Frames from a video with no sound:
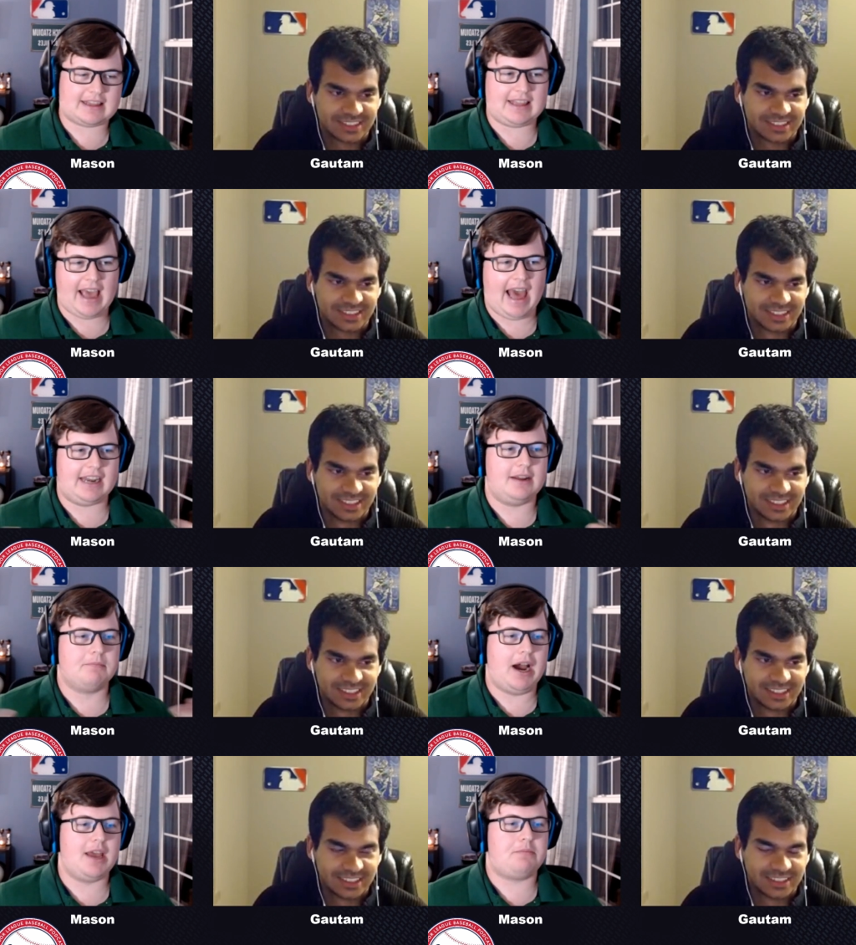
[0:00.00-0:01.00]
Speaker 1: that, in
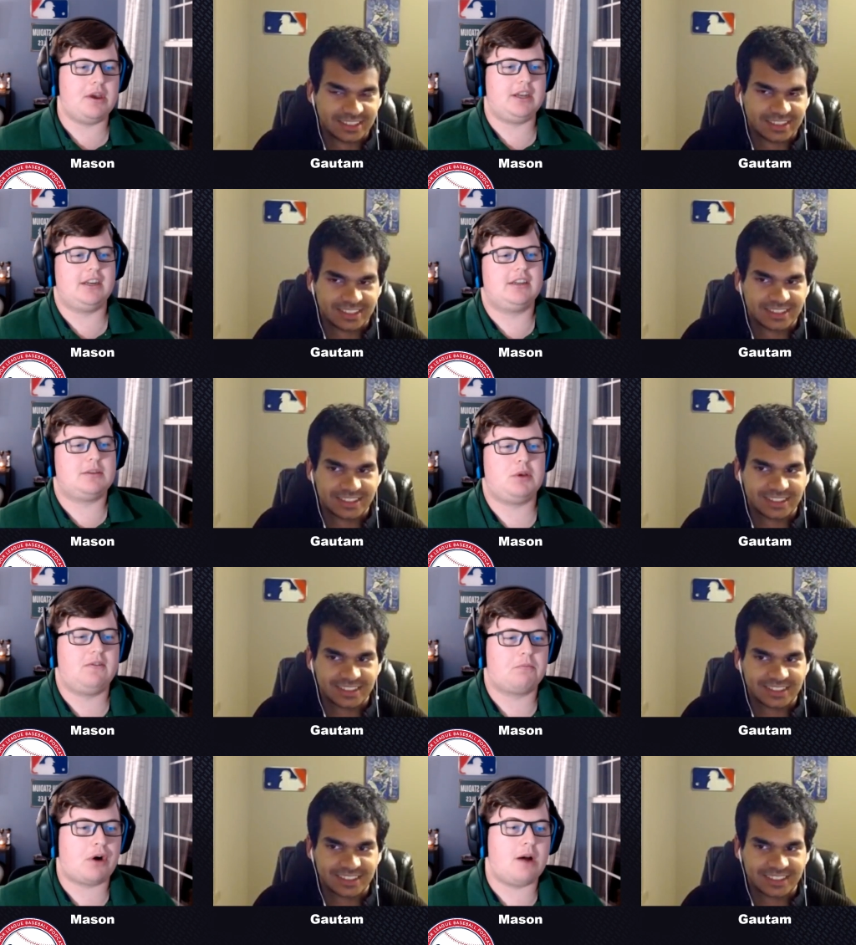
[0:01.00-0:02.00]
my opinion, is a bit
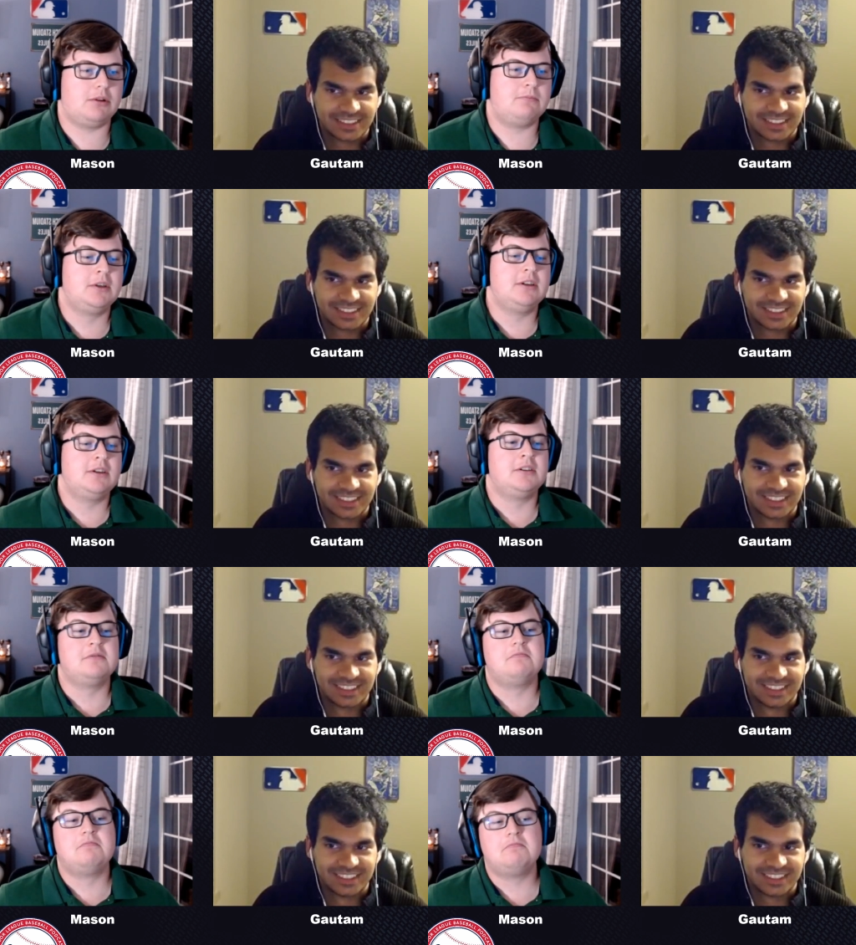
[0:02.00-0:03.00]
of a problem.
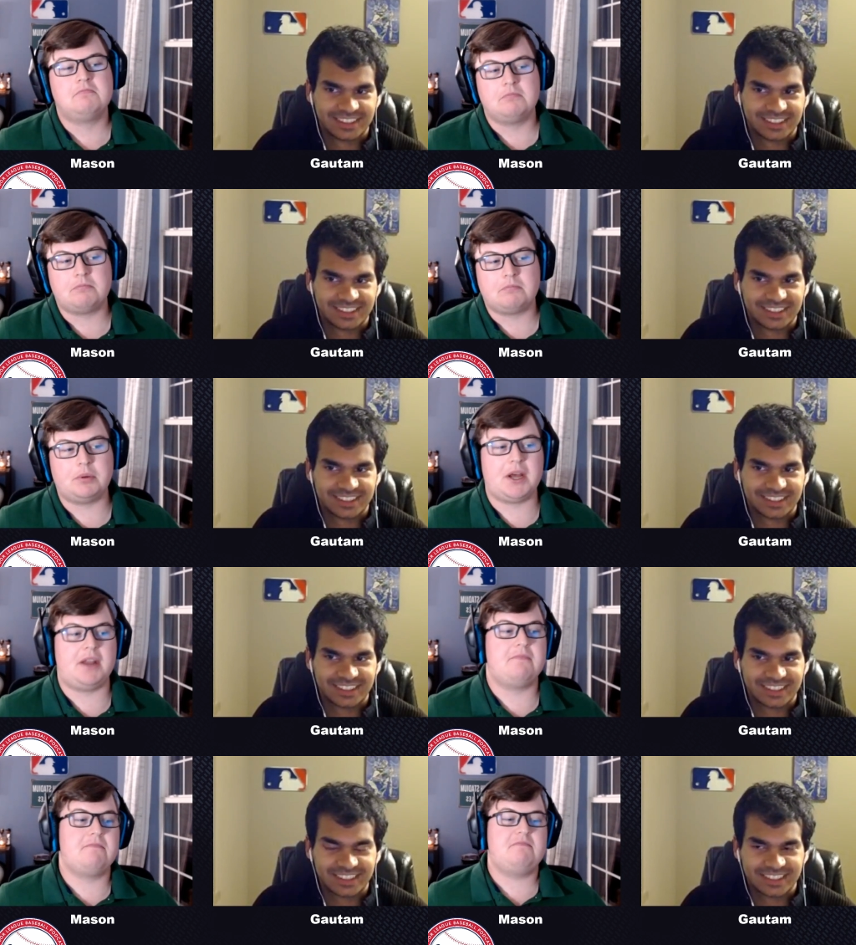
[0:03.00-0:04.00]

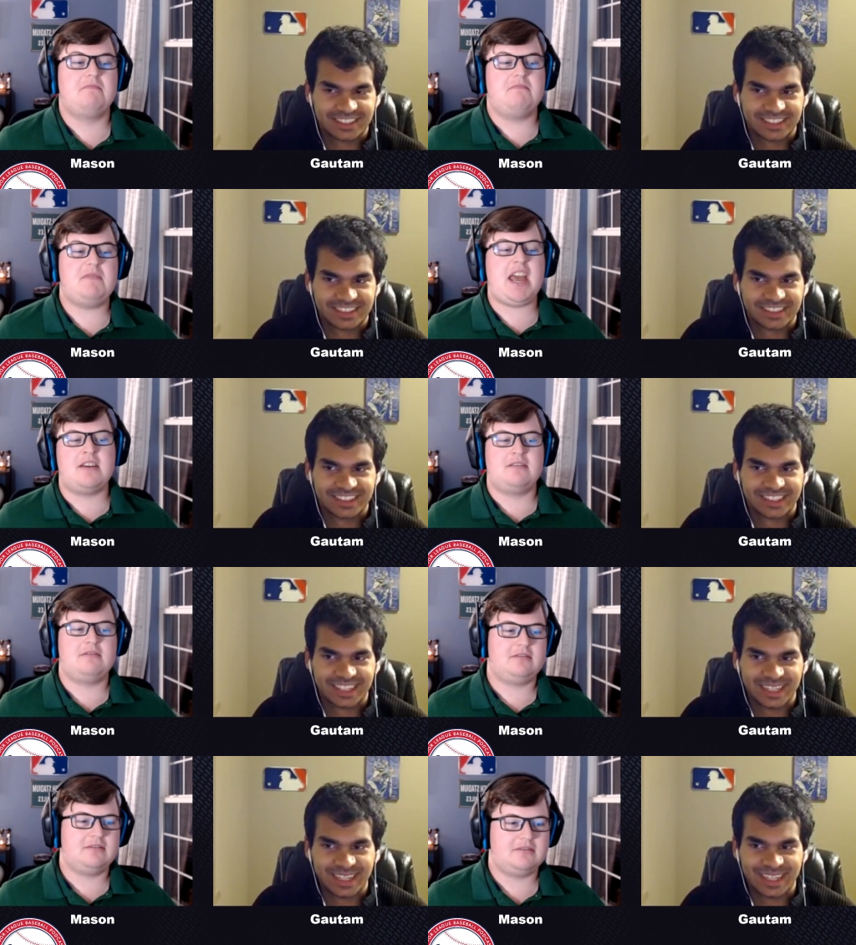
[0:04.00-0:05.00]
But
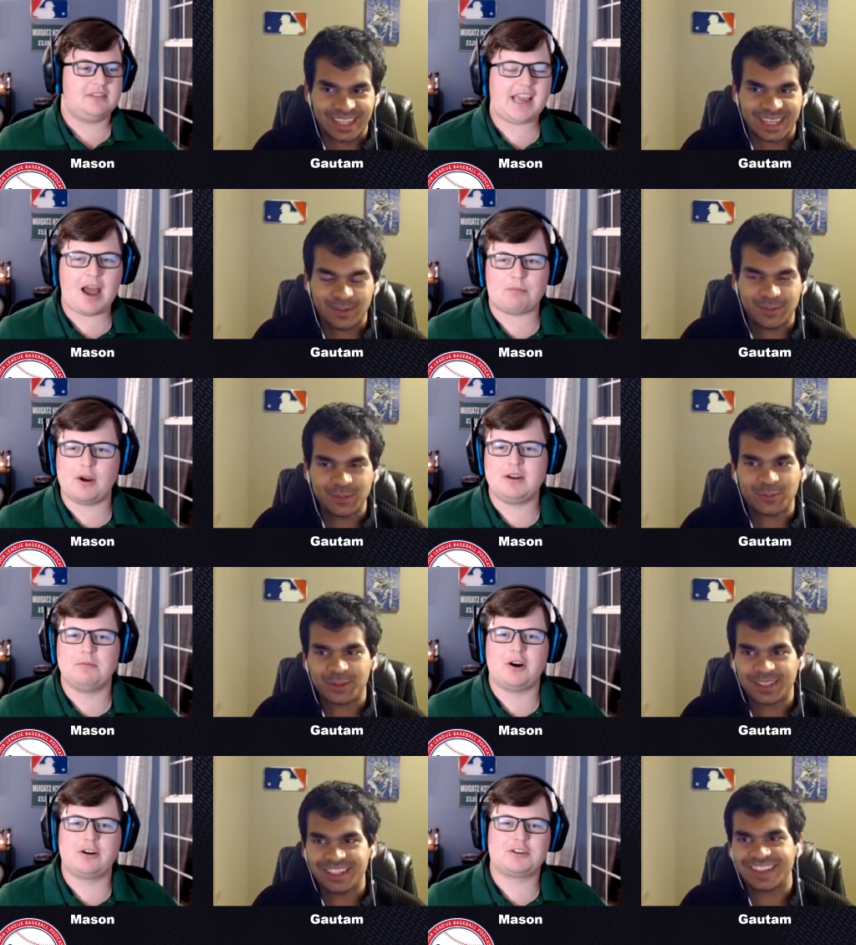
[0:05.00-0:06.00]
Speaker 2: they got if Brandon
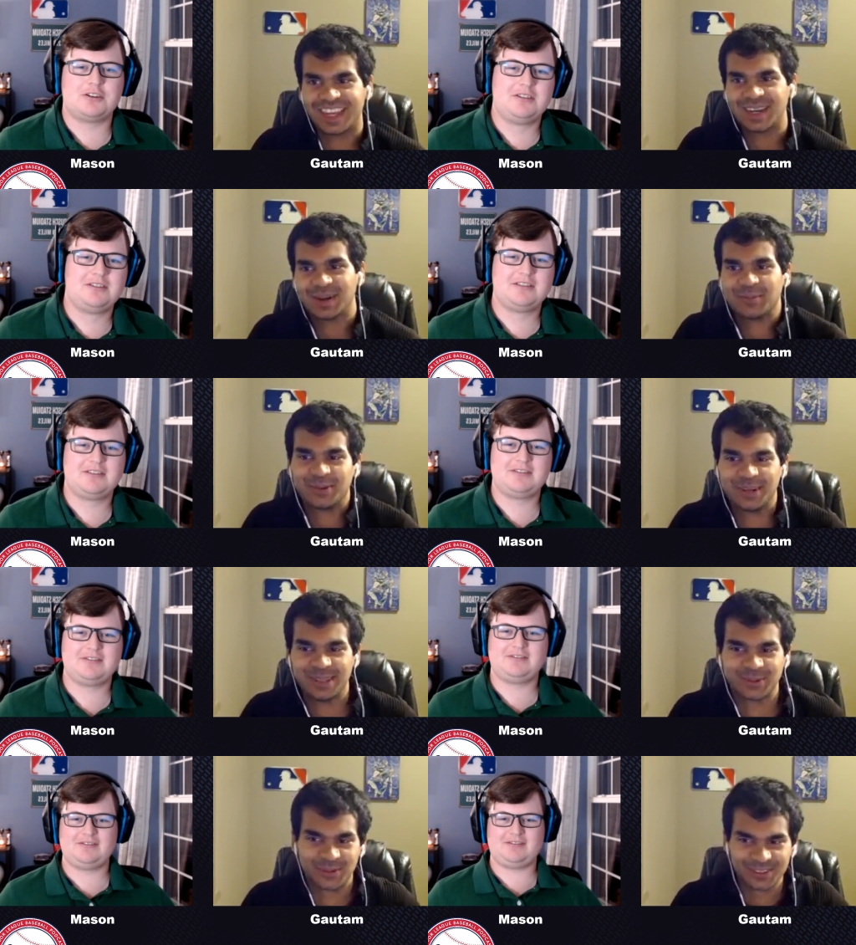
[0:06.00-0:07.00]
the Marsh. Phillies end up
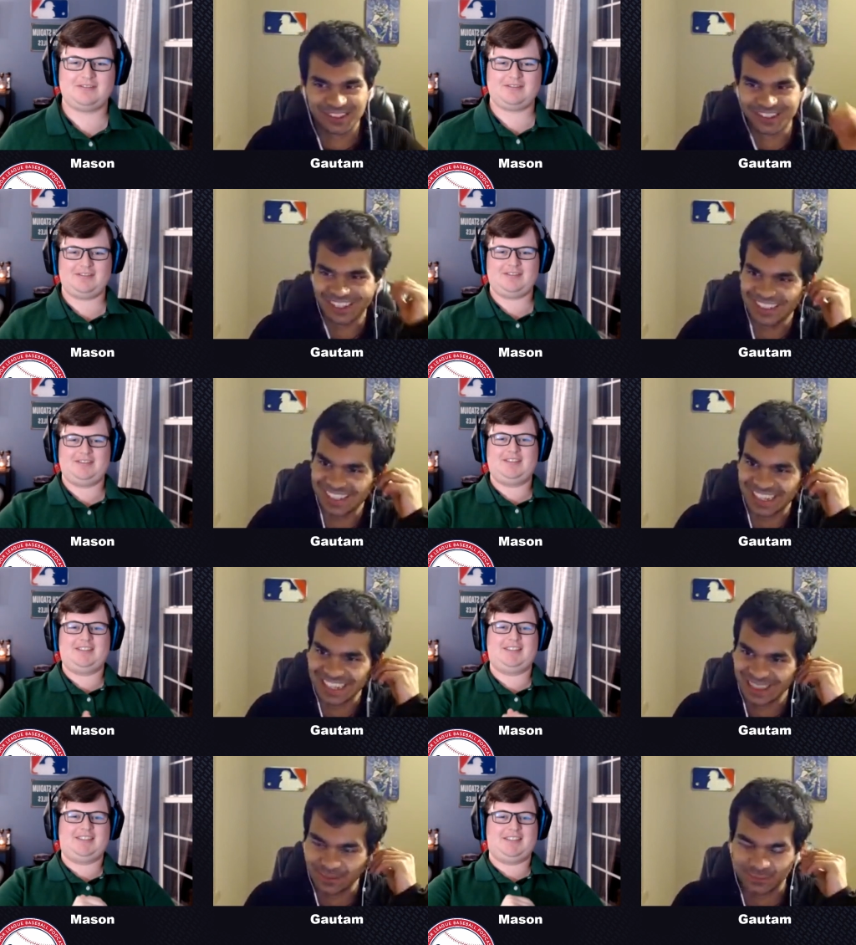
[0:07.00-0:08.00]
winning the World Series,
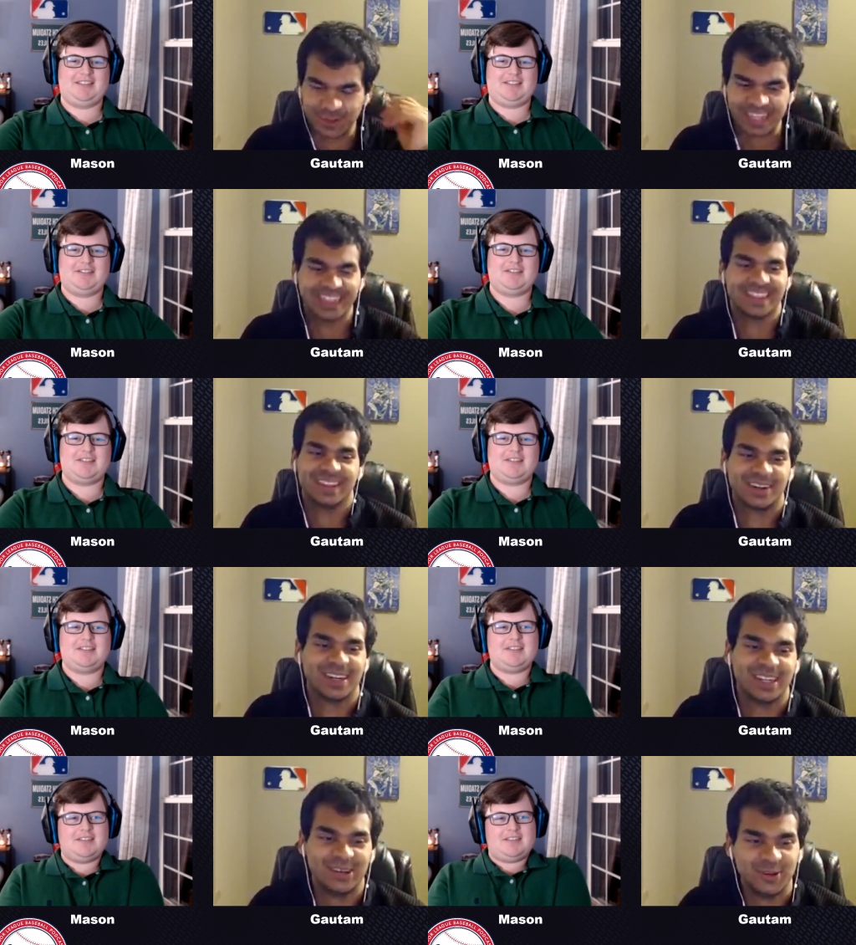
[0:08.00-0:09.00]
like the fact that they're
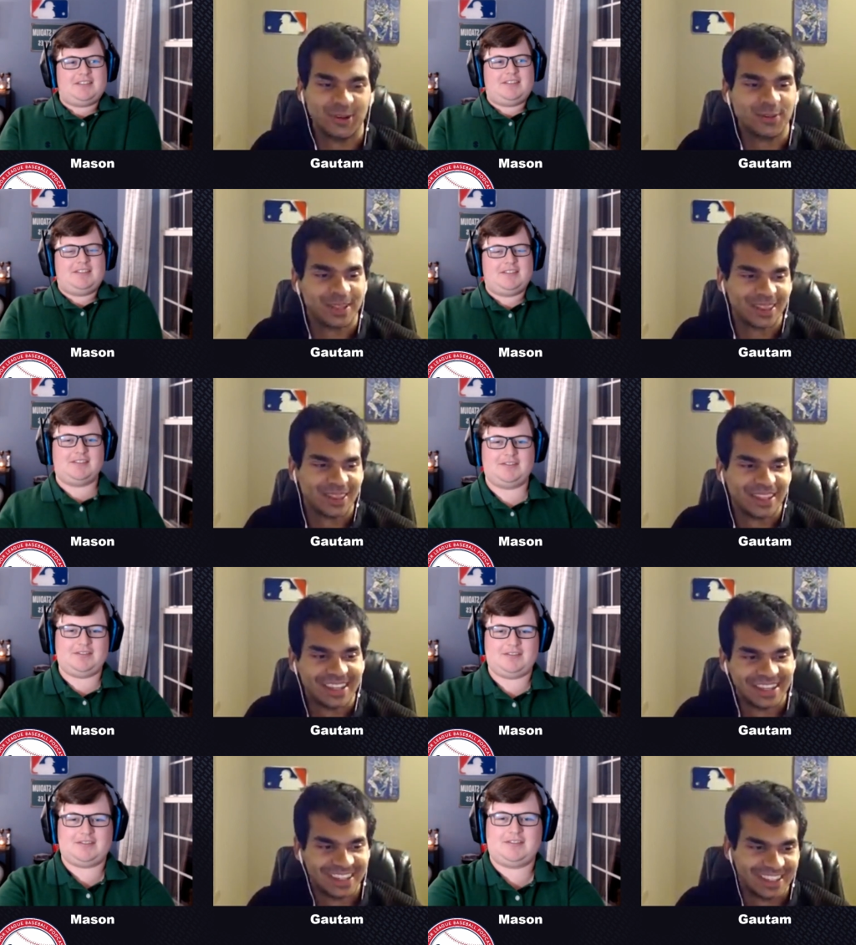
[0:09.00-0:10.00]
going to do it with
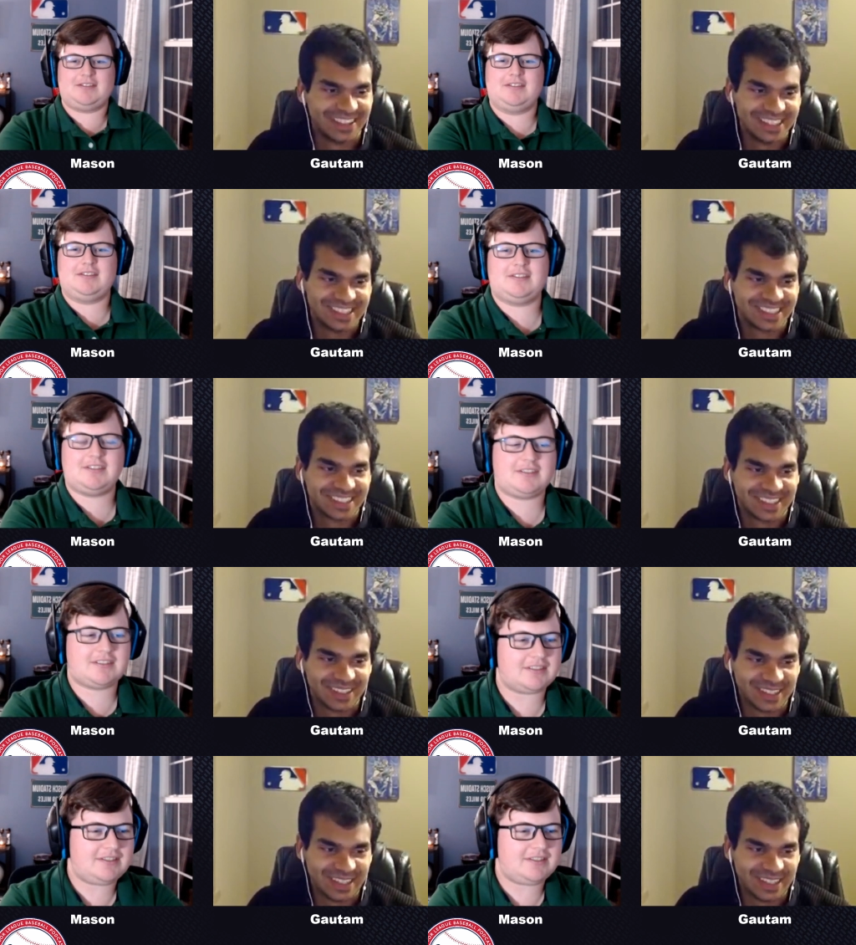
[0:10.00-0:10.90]
this